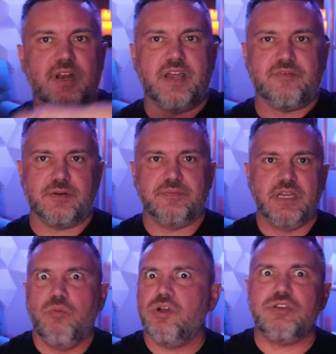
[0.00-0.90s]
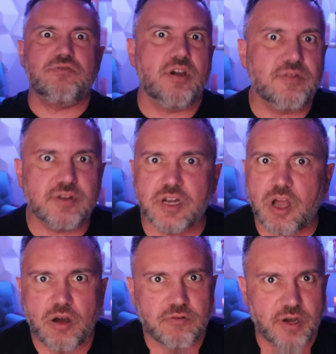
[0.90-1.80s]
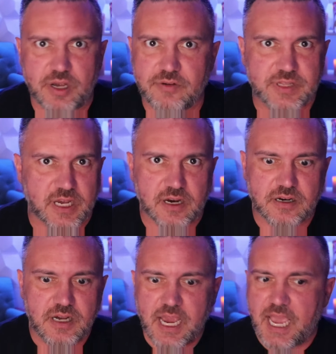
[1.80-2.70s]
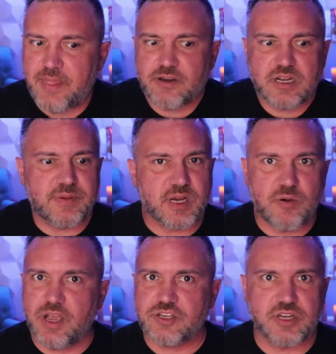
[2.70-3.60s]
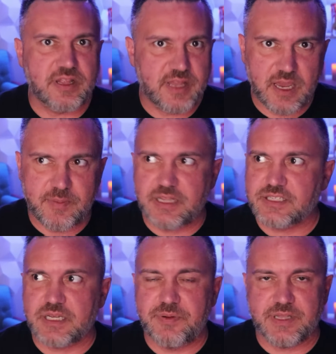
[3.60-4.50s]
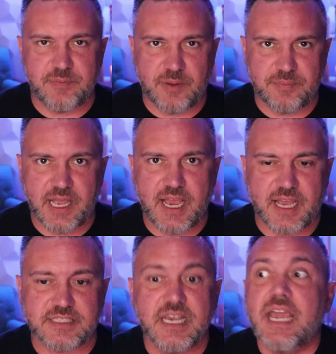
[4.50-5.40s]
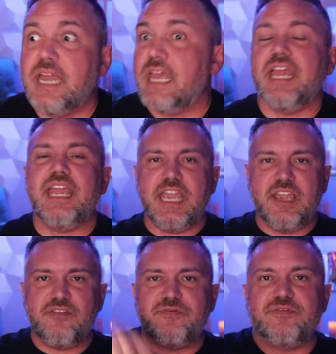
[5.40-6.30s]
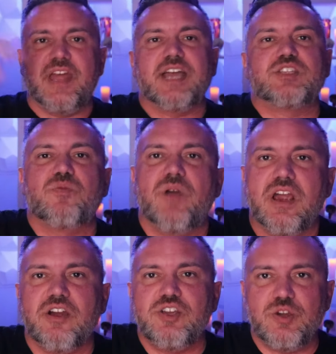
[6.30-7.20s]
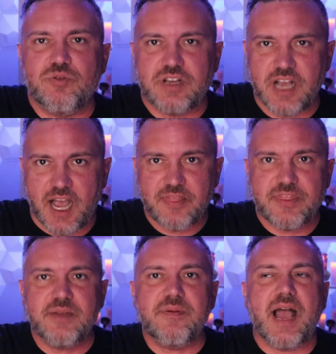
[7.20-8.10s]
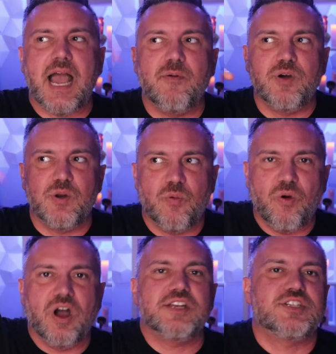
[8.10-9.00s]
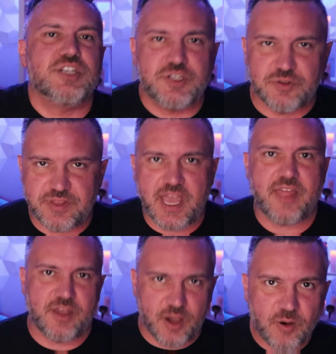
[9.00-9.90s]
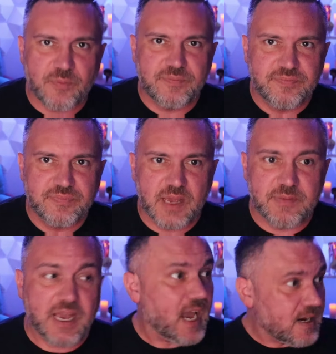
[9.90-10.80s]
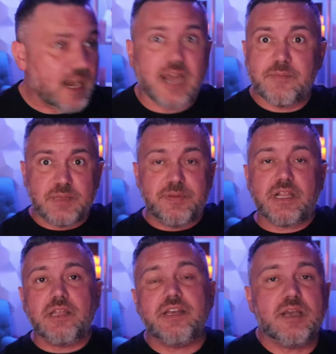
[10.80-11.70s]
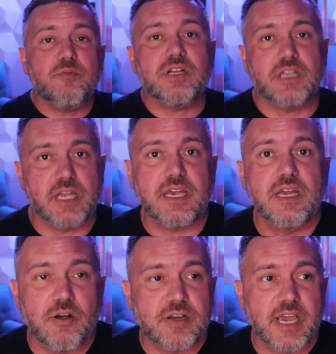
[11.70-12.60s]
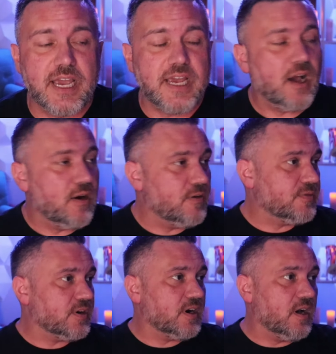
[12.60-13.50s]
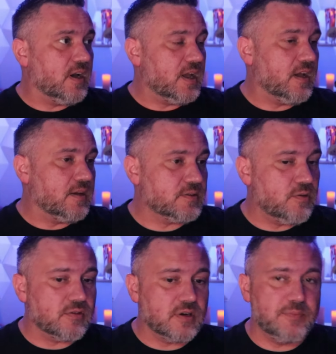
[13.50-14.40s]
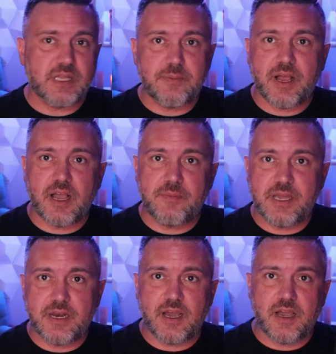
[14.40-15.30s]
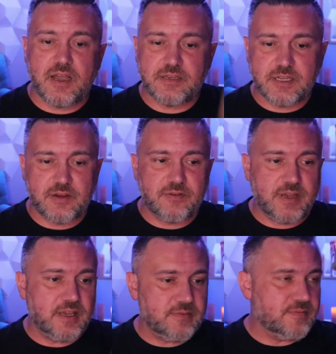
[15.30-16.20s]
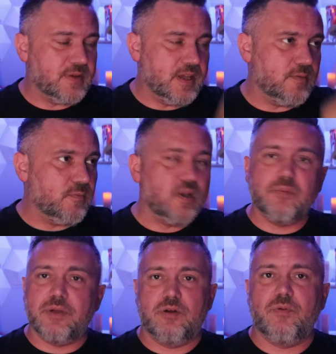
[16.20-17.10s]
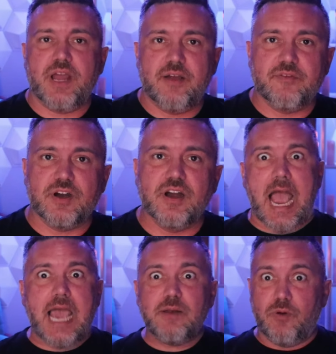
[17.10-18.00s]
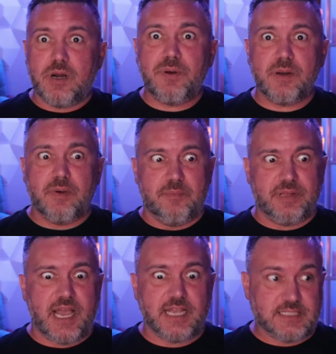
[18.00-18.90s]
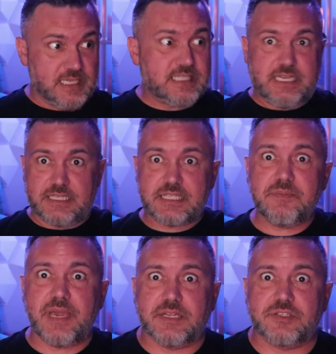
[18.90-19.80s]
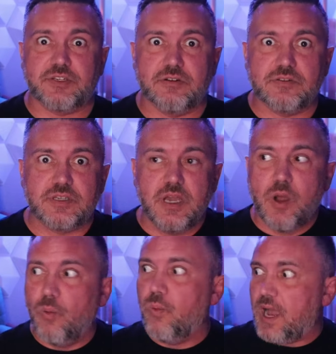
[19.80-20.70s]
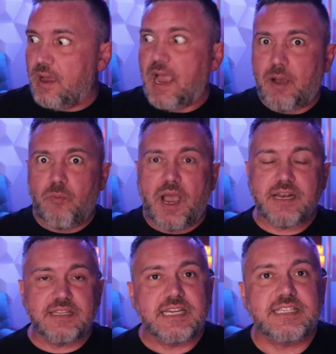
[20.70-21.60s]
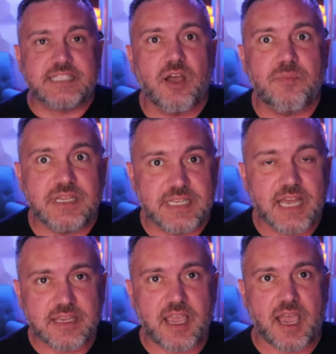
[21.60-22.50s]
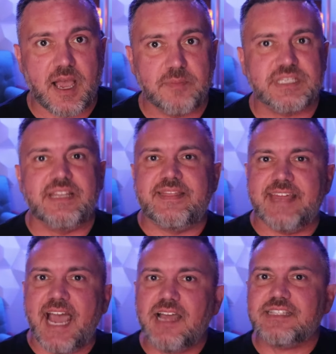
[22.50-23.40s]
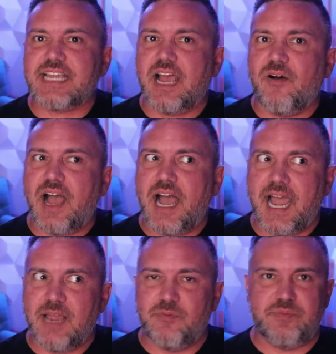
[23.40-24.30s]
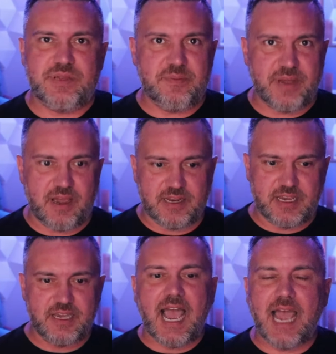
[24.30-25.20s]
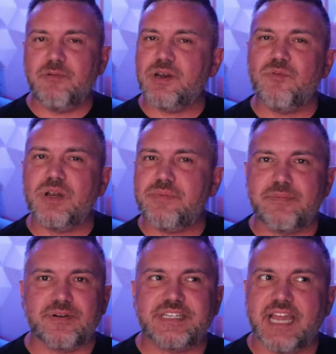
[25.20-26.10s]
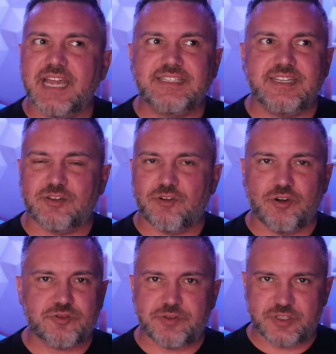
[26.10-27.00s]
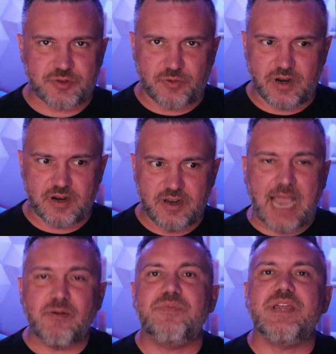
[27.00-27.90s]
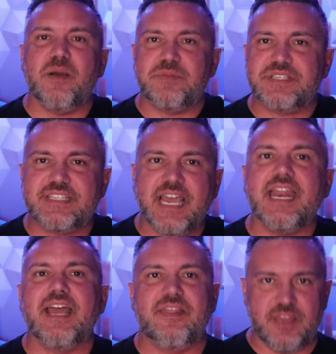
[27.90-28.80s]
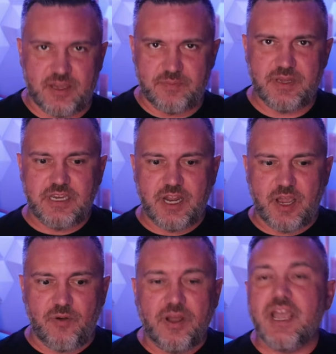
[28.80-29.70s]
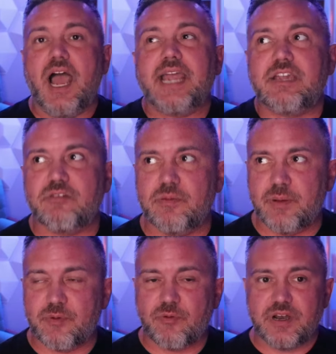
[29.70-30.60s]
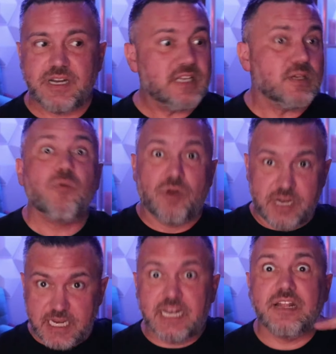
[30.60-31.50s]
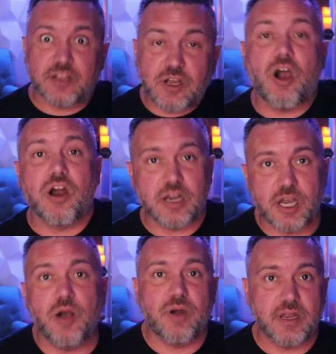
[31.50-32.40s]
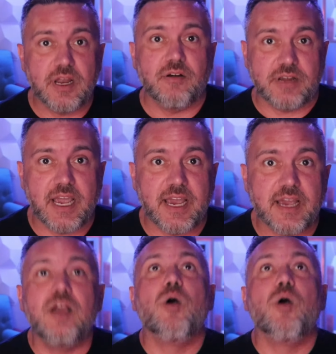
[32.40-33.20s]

whatever. Well, you know they're going to all run over there and they're going to be questioning them and it's going to put them on blast. If that's where you got them, I would want to do that though. I'm like, I got him at the Piggly Dam Wiggly. Okay, over on uh, the corner of Billy Bob and, uh, you know, Aunt, Aunt Wilma or whatever. I'd want to put him on blast. Let's get some answers. Why, how, why did they sell me death caps? That's how I would be about it. I wouldn't want to be protecting the grocery store. I would be upset at them. You know, I can't remember where it is. We're getting in the car and going, okay?